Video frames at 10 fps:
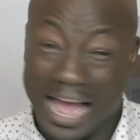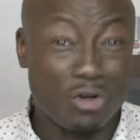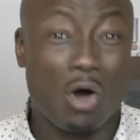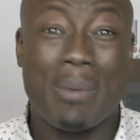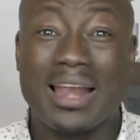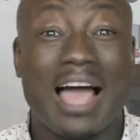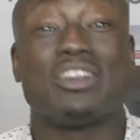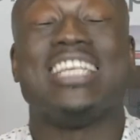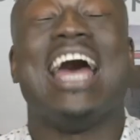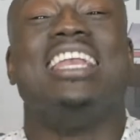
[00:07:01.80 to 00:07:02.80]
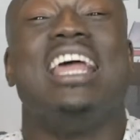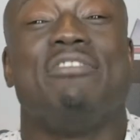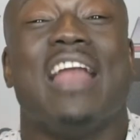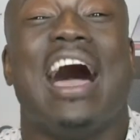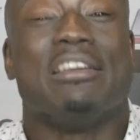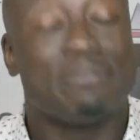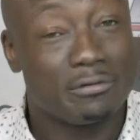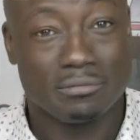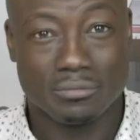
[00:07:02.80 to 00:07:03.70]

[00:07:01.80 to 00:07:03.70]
I know about life because I live life.